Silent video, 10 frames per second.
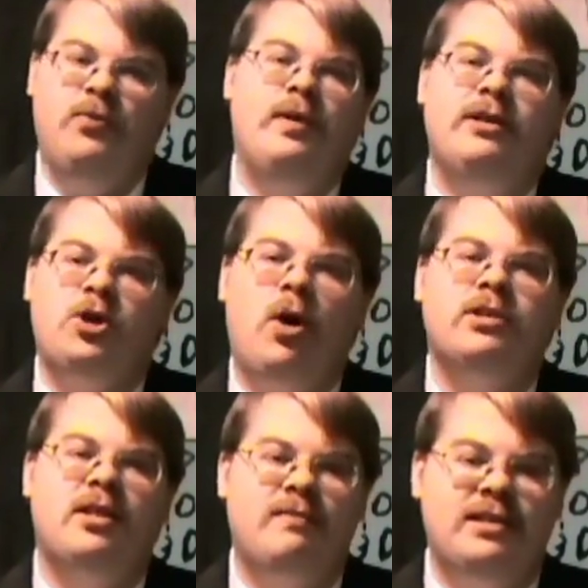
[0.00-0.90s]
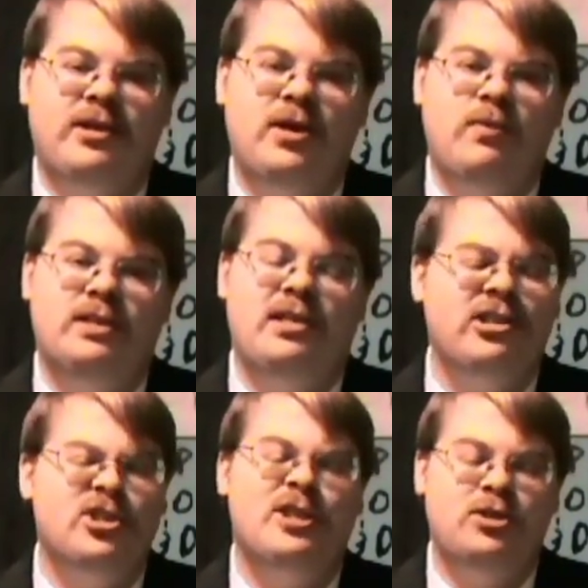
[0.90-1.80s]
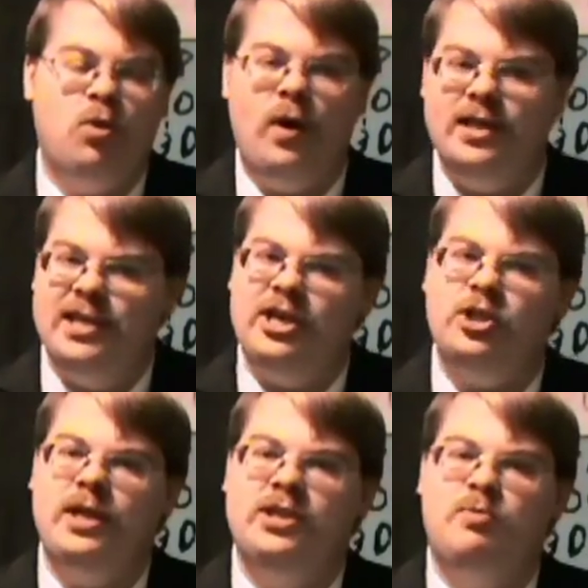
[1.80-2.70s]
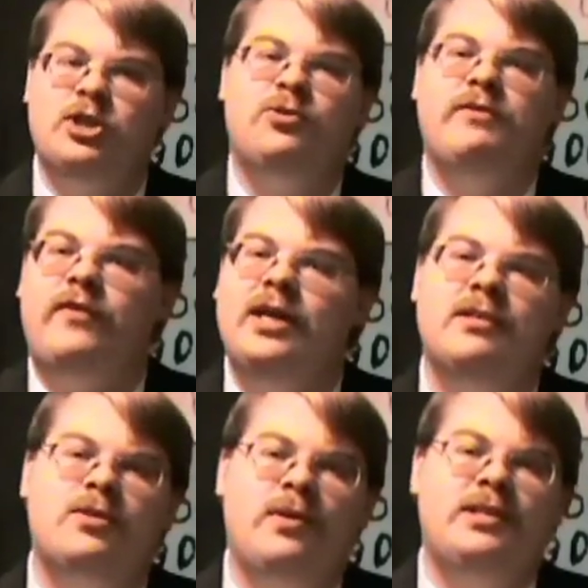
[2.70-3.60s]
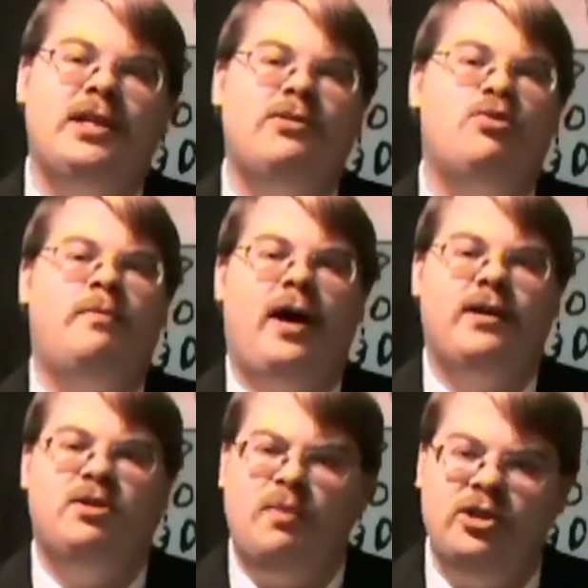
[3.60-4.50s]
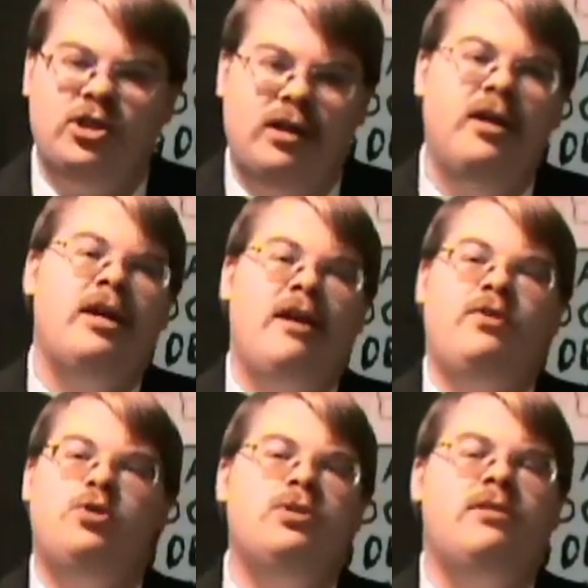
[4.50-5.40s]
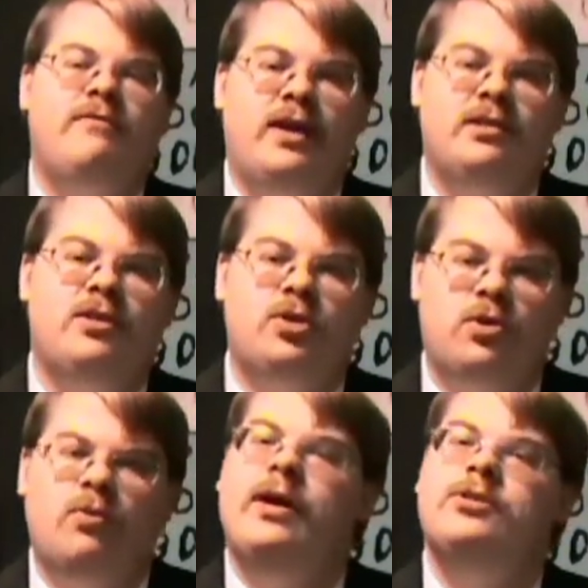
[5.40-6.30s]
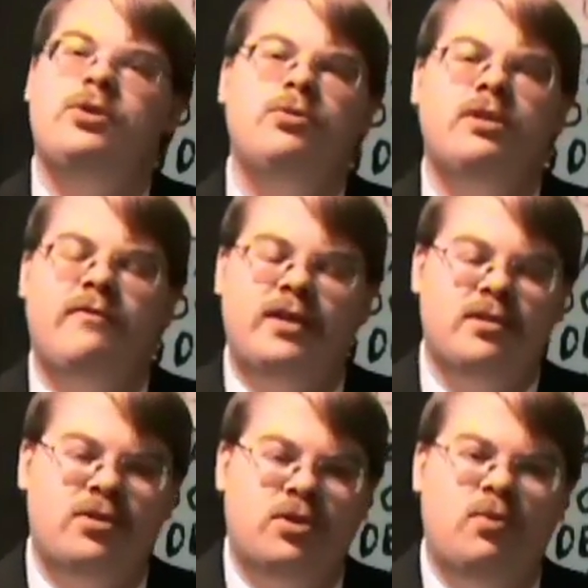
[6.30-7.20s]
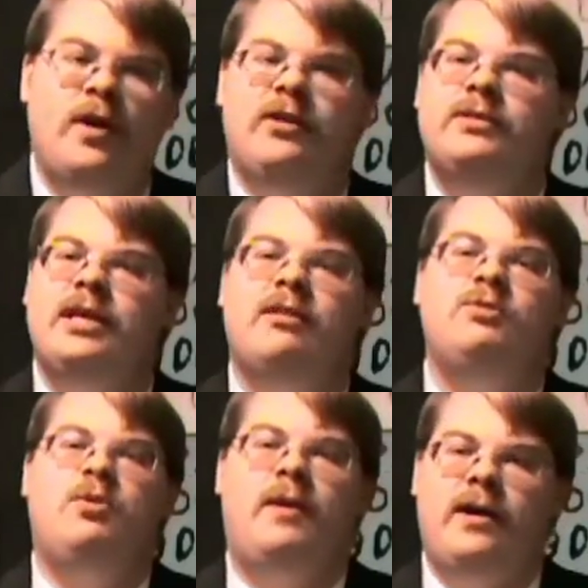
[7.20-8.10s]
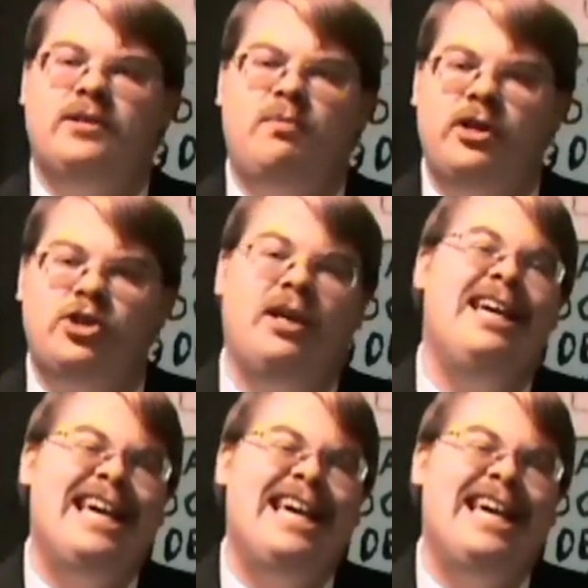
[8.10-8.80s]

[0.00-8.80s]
When you talk to them, they tell you it's not just a toy, it's actually a special device that's going to take you to a pocket dimension if you use the device in a certain way. So you use the device in a certain way and you take them to a pocket dimension.